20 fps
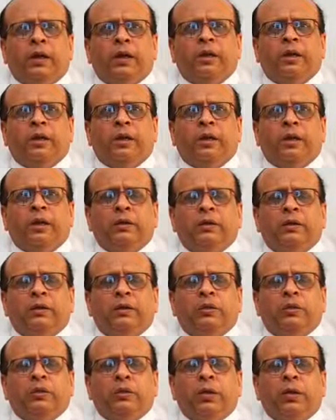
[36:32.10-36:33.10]
are the
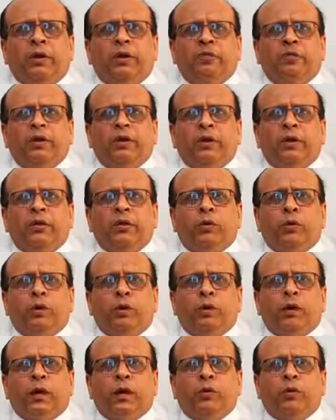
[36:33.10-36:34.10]
revision
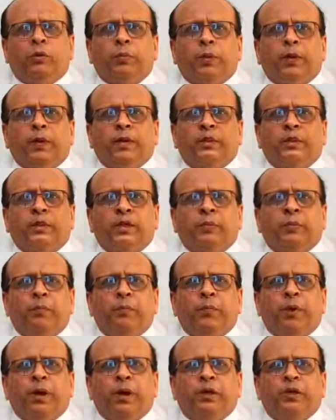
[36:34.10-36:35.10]
total knee arthroplasty
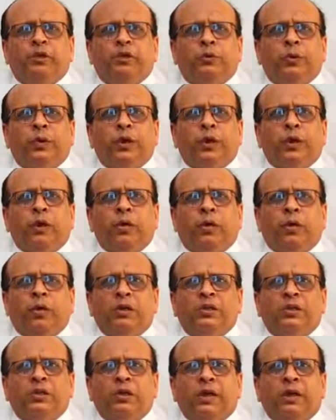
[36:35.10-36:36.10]
implant showing
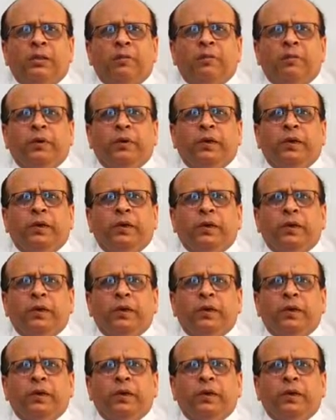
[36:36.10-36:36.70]
long stem.